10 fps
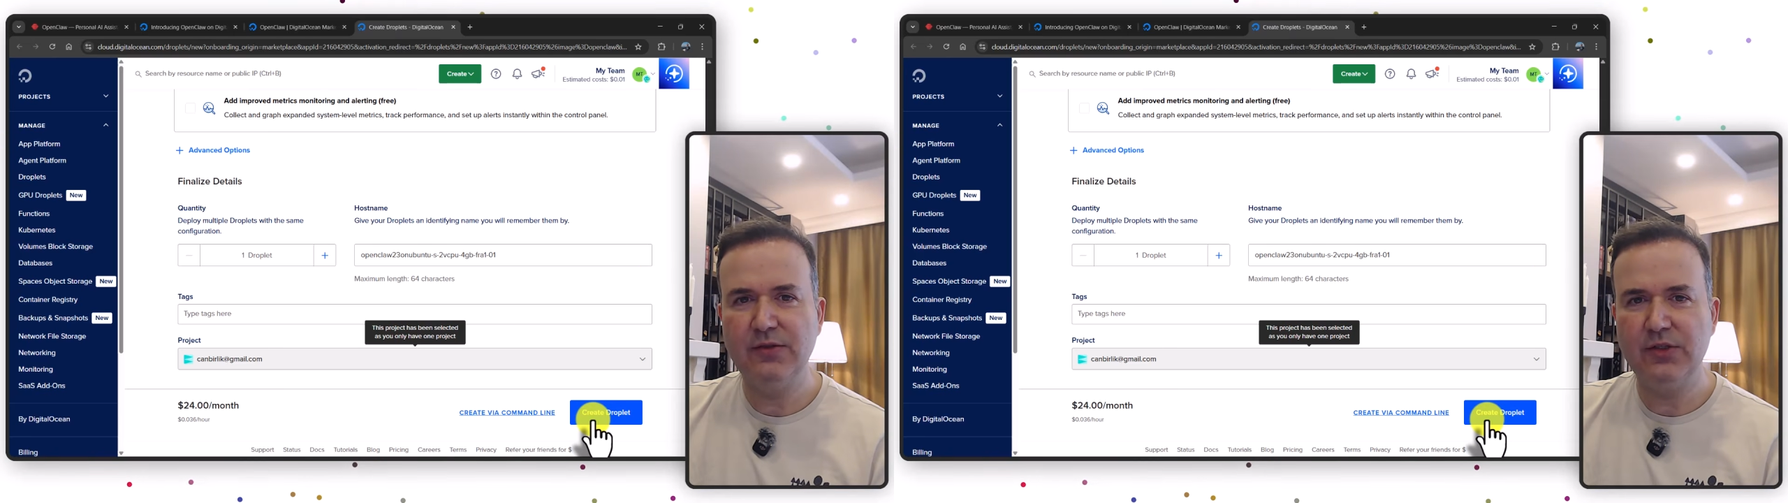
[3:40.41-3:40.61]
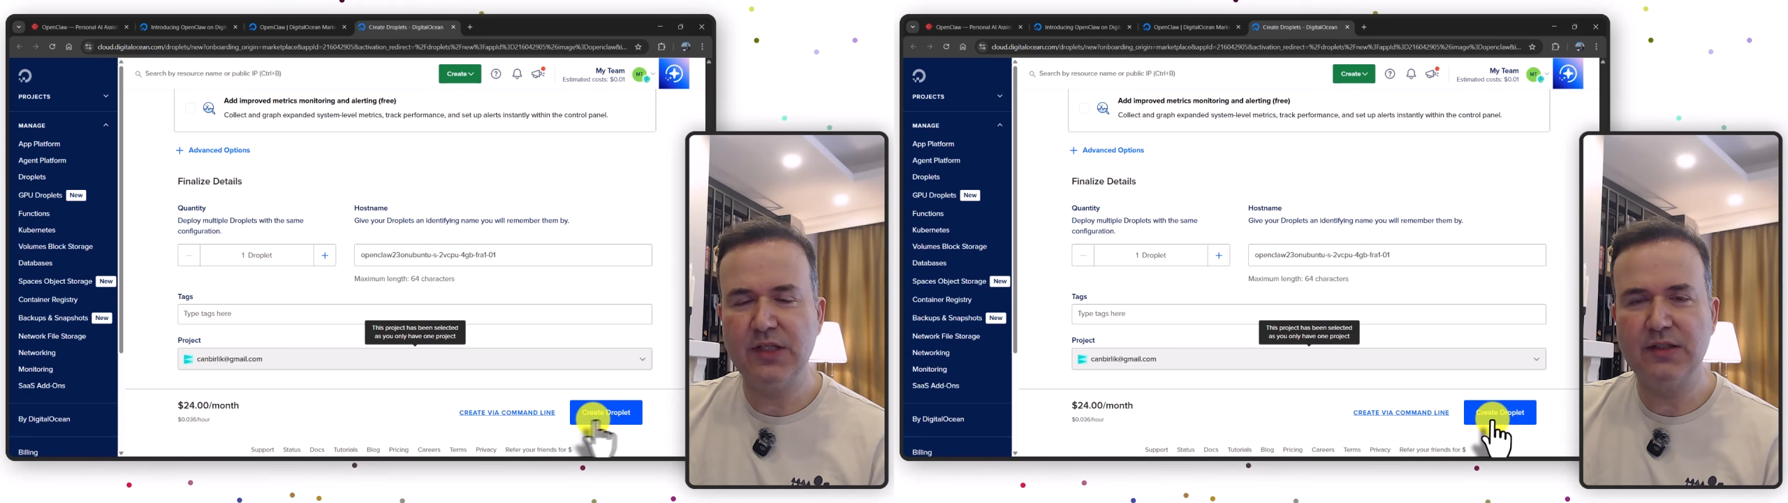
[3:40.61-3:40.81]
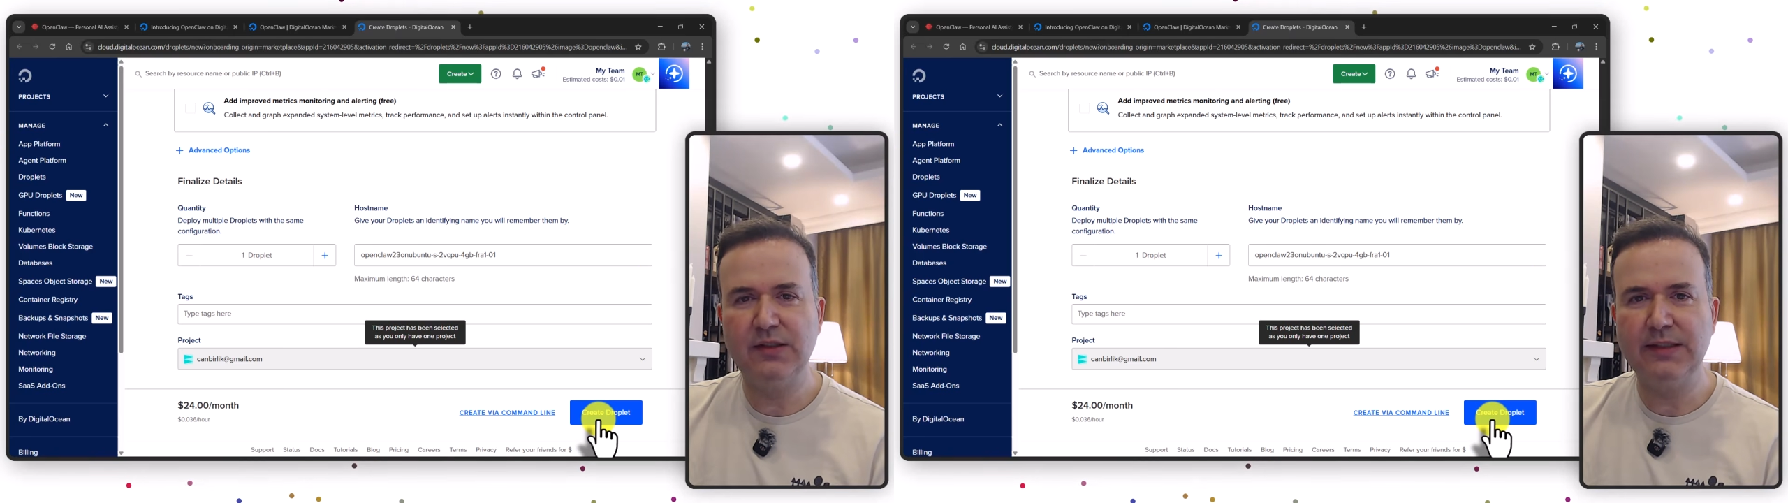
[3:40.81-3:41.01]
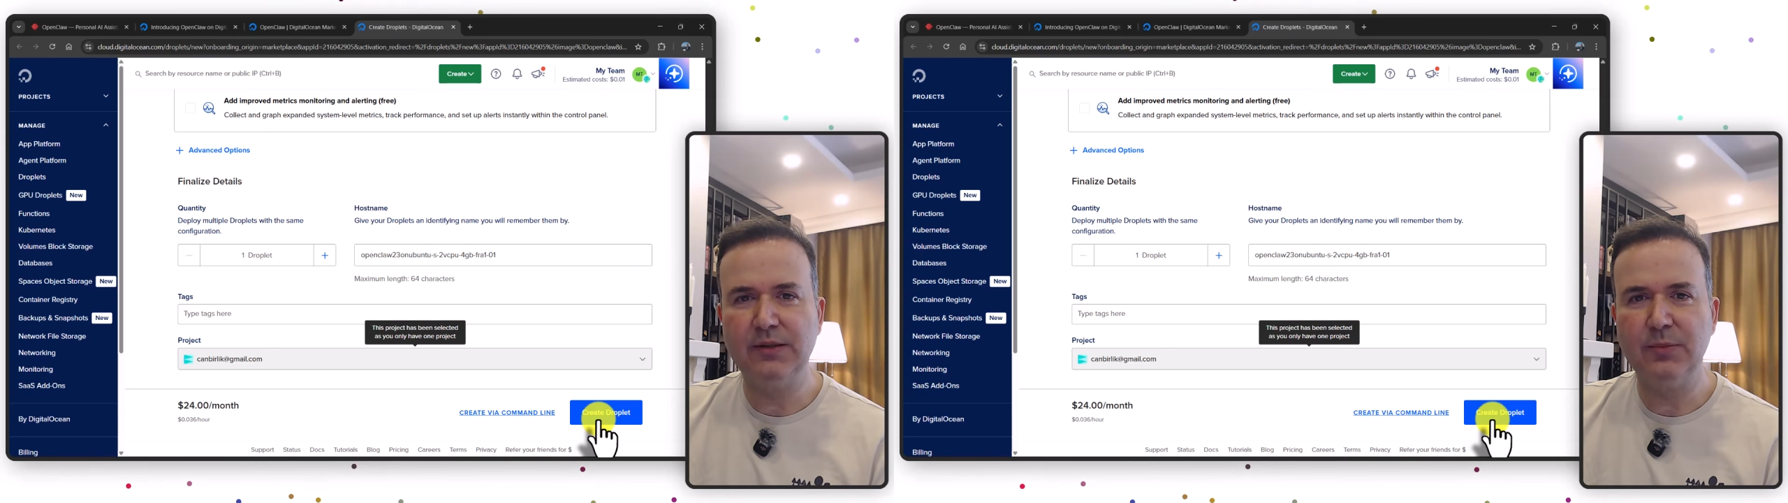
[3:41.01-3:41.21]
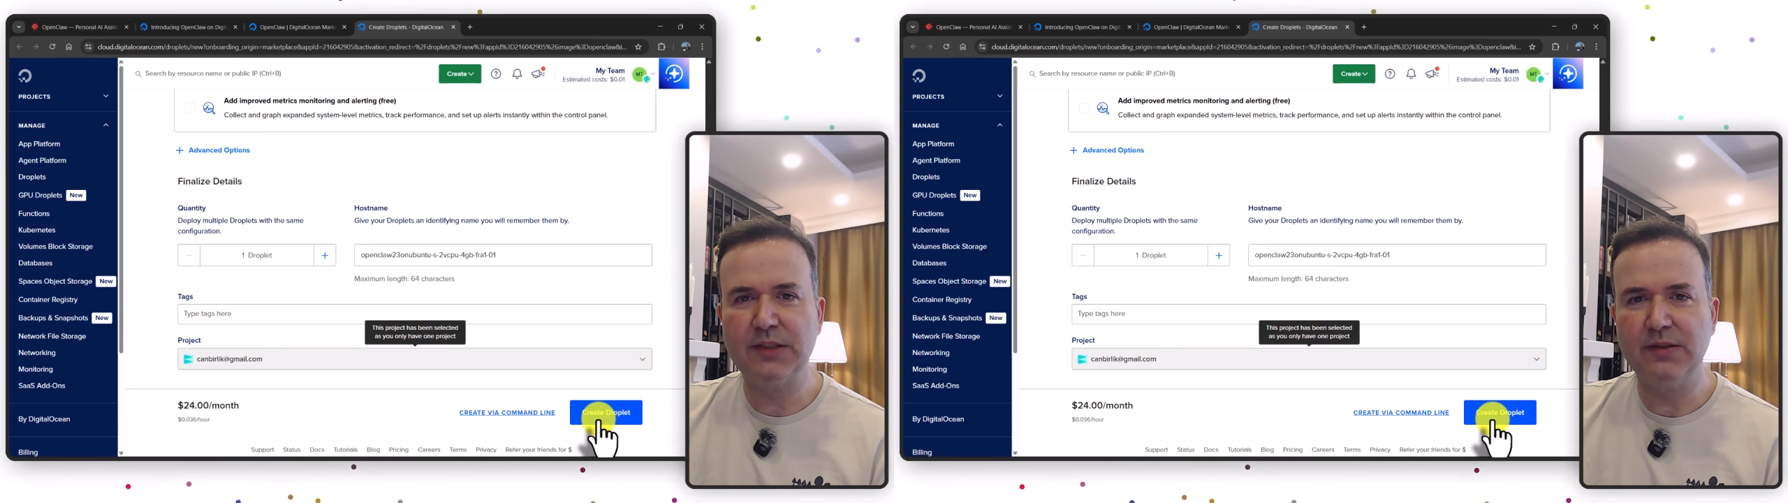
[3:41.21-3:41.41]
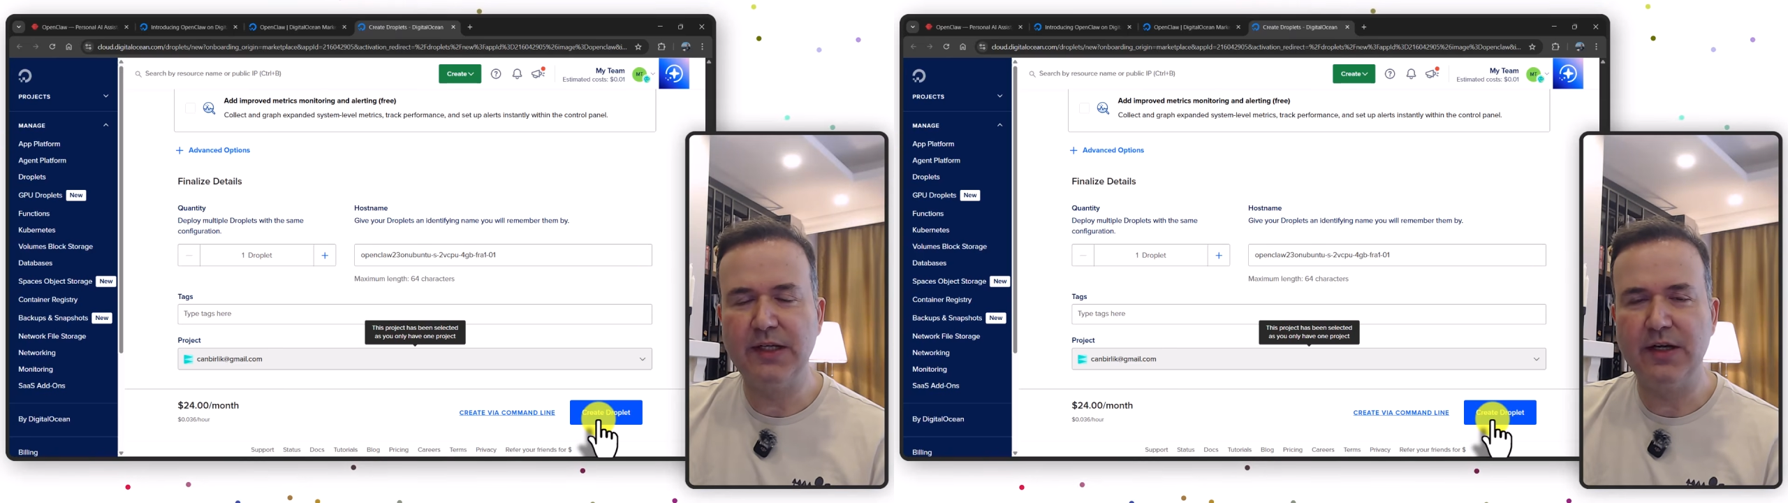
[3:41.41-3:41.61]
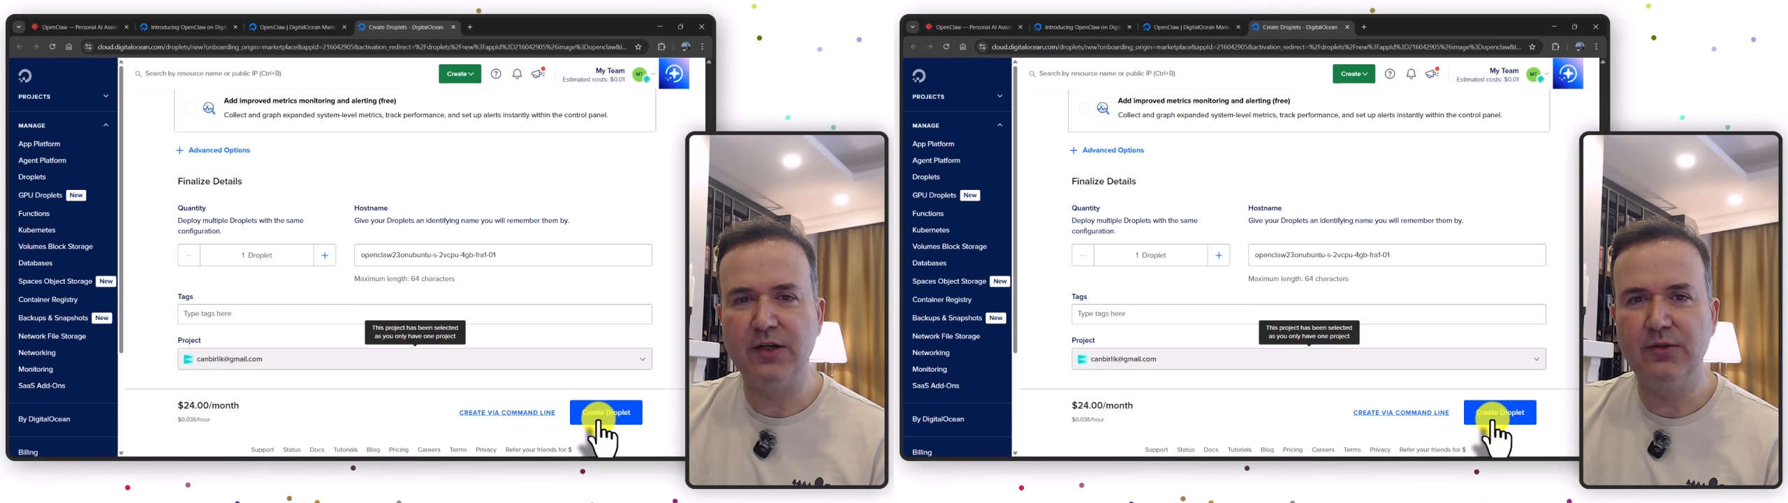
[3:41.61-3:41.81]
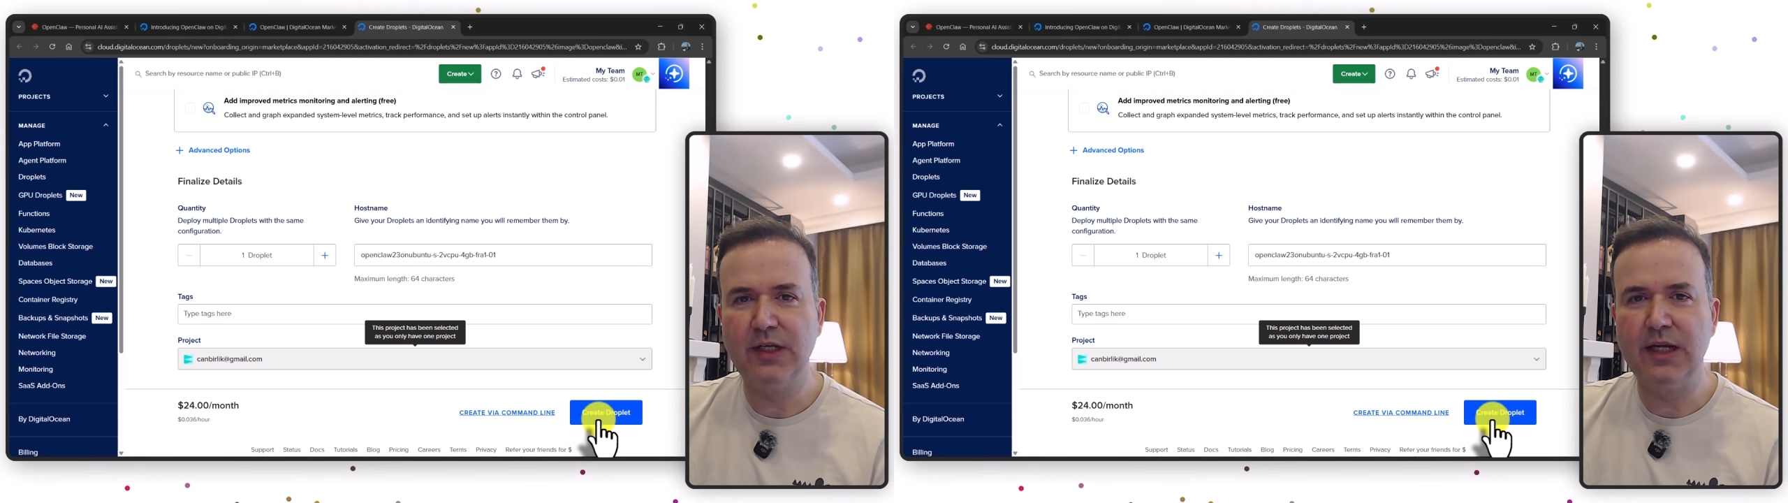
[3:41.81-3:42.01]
just click the button here